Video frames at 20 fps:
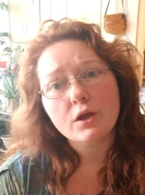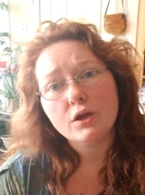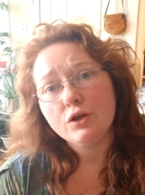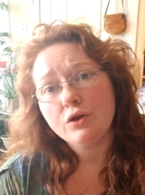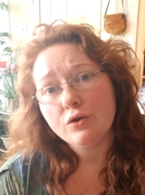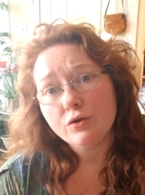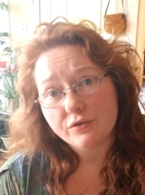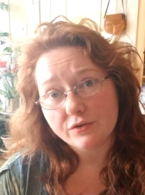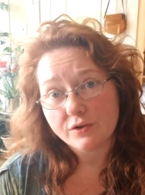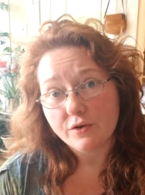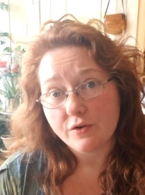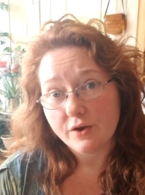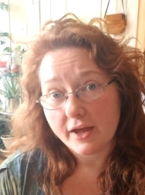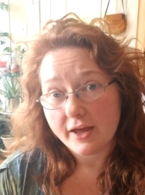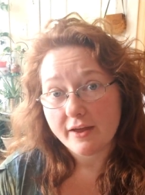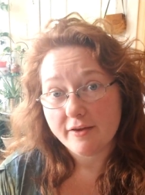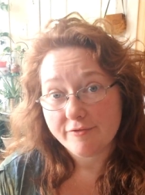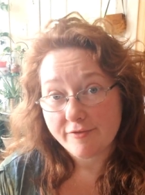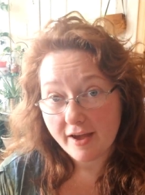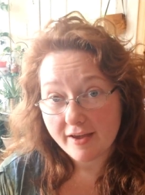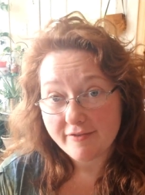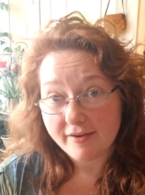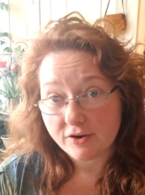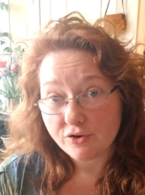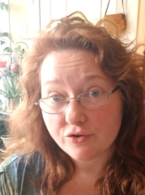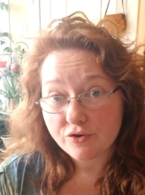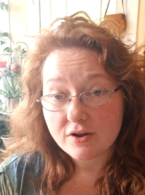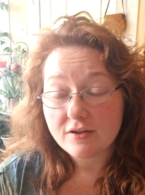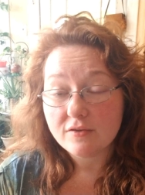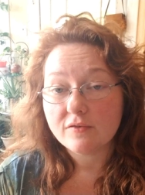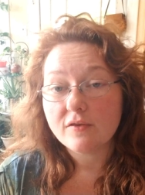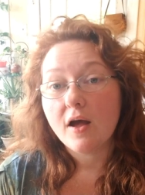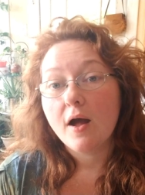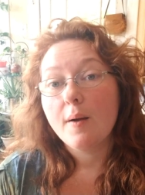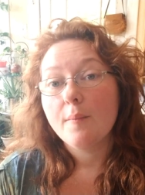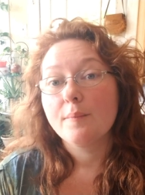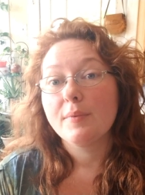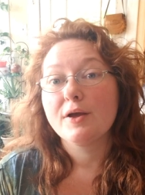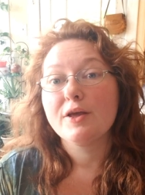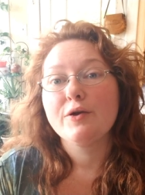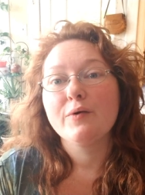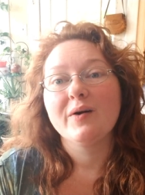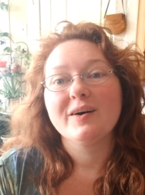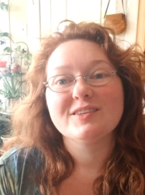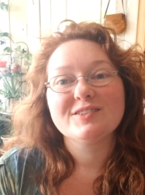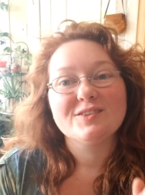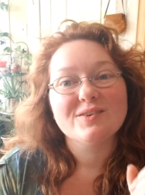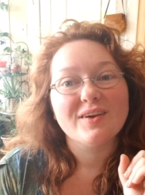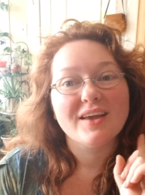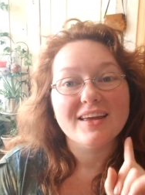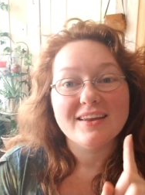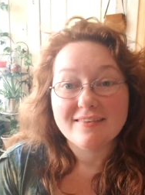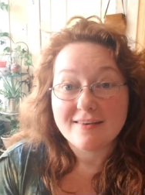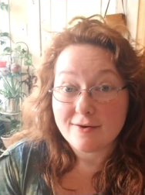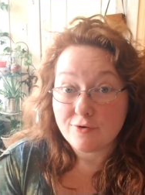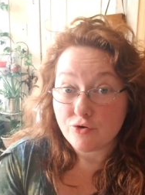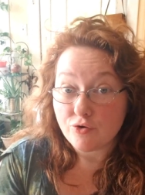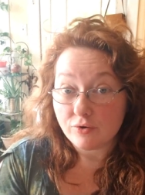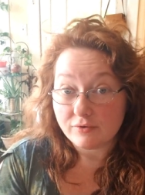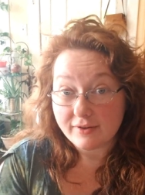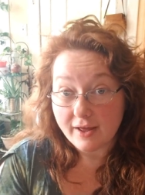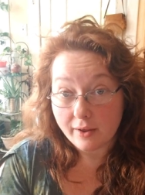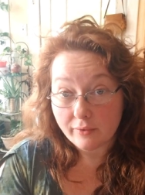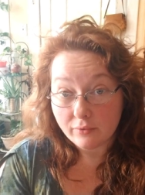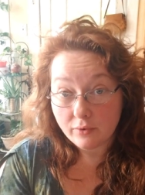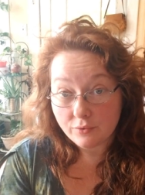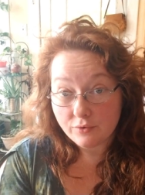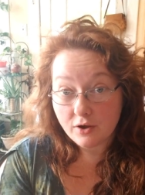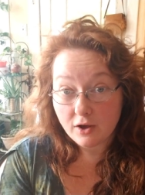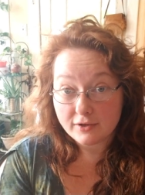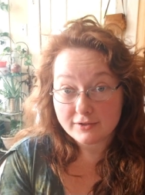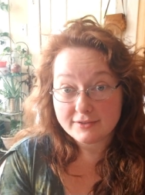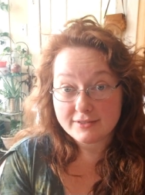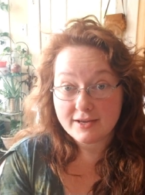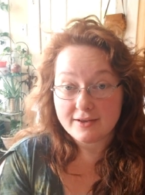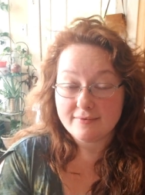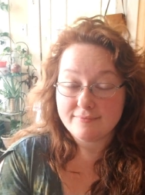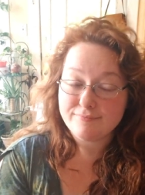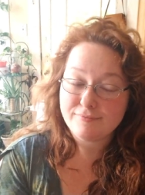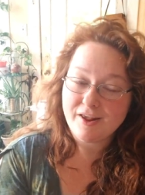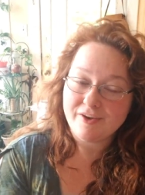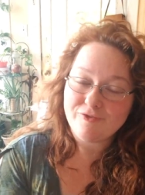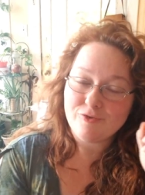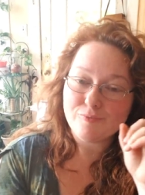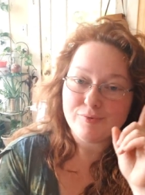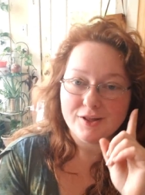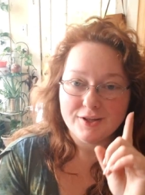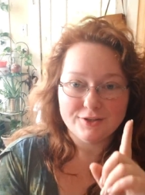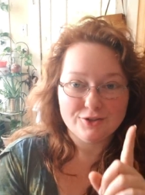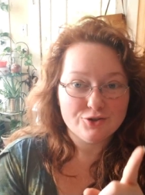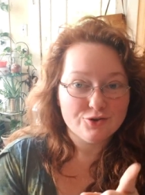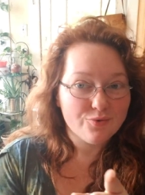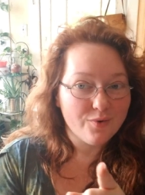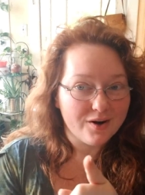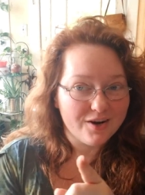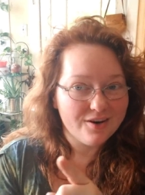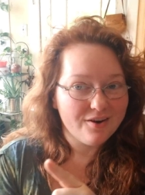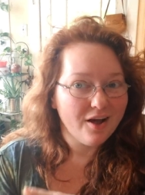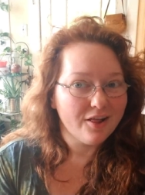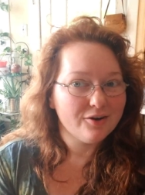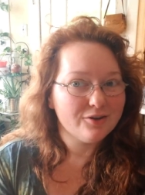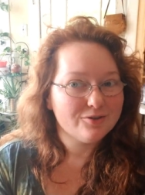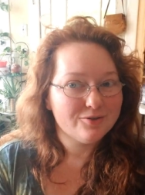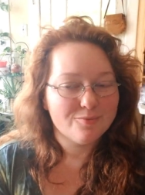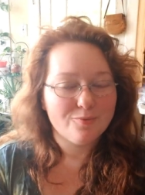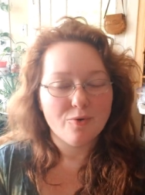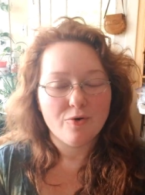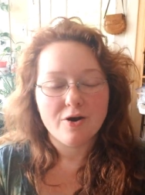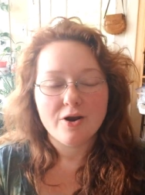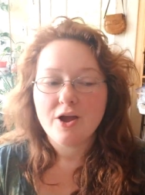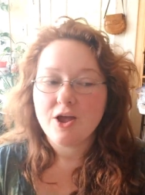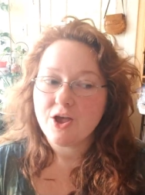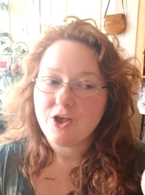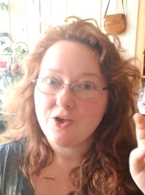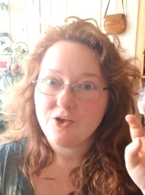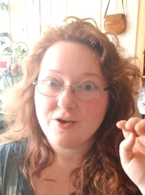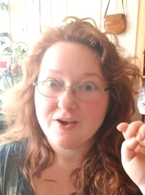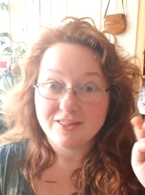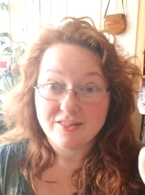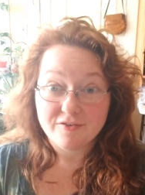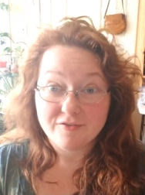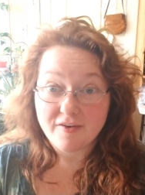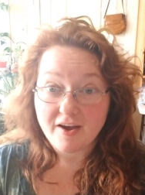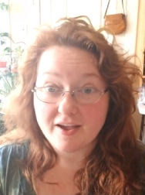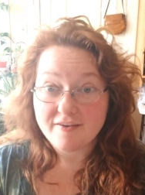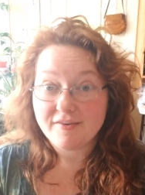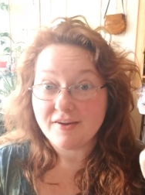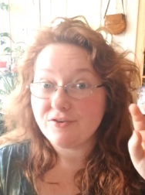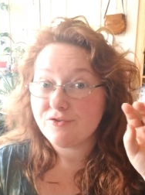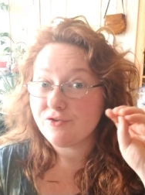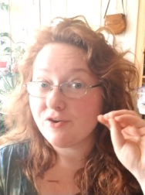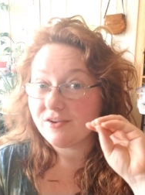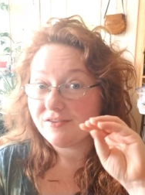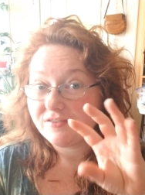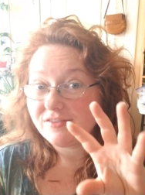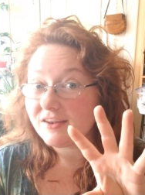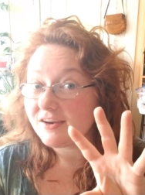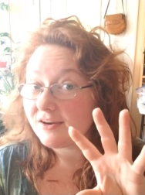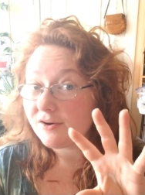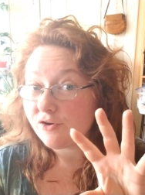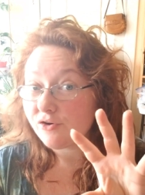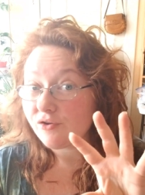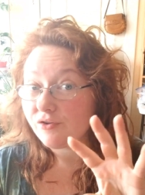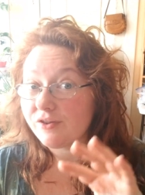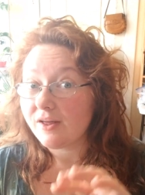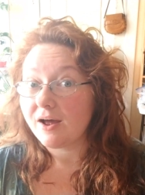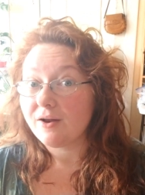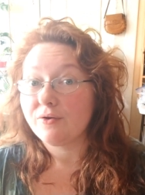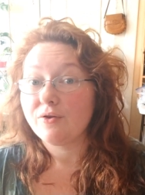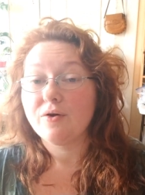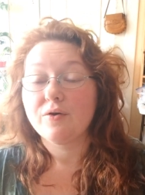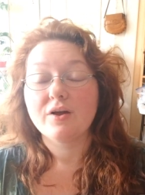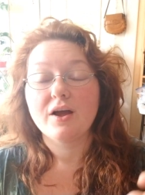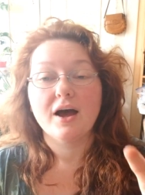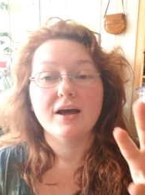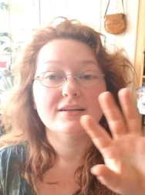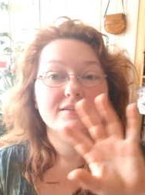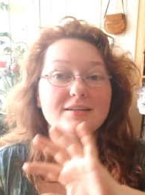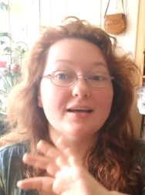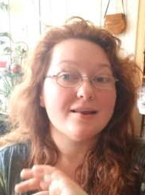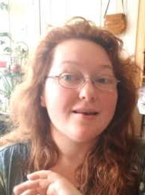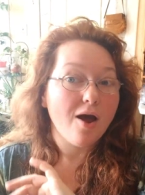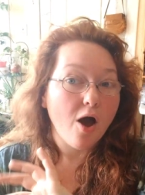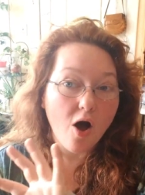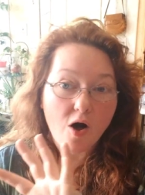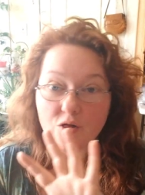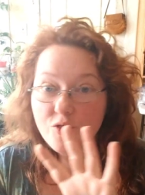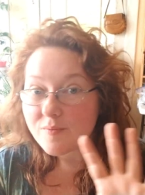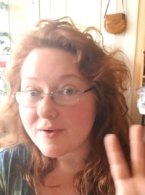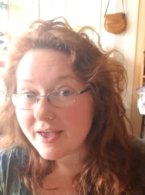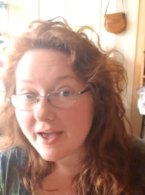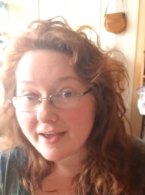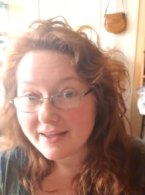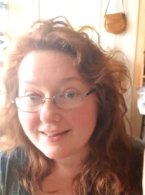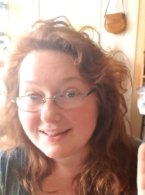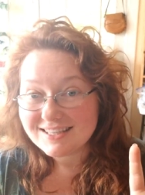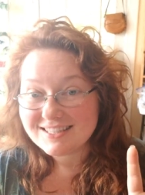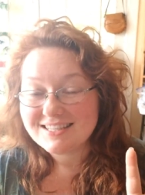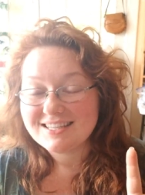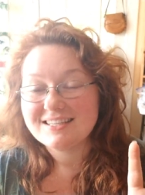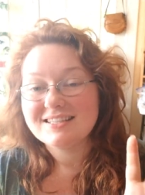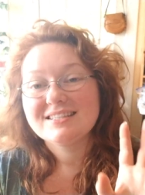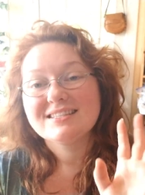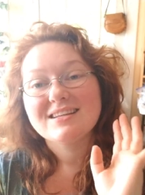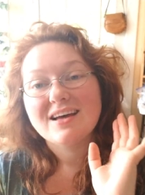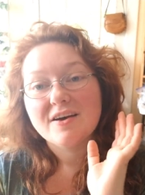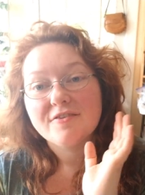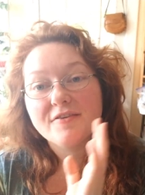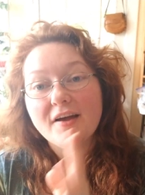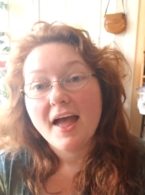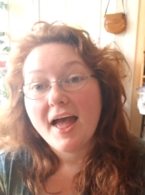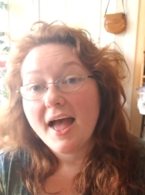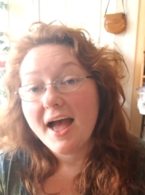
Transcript: you still get five entries, but you also get digital download content. If you pledge twenty dollars or more, you get the five entries, the digital download content, all the behind the scenes stuff,